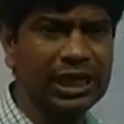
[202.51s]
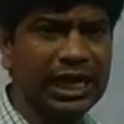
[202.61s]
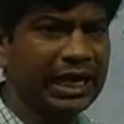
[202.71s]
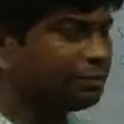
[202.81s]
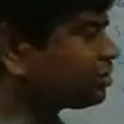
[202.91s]

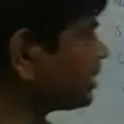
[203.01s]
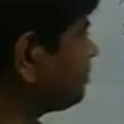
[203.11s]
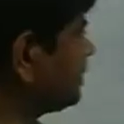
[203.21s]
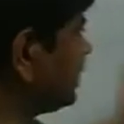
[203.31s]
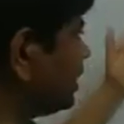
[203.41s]
and which have
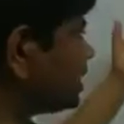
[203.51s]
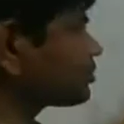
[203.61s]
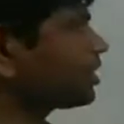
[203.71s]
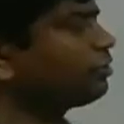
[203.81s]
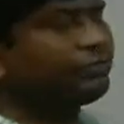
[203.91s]
been
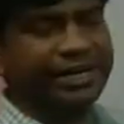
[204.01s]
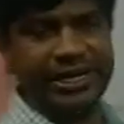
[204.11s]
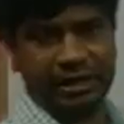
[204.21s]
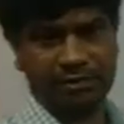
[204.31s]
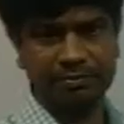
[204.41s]
enlisted over here.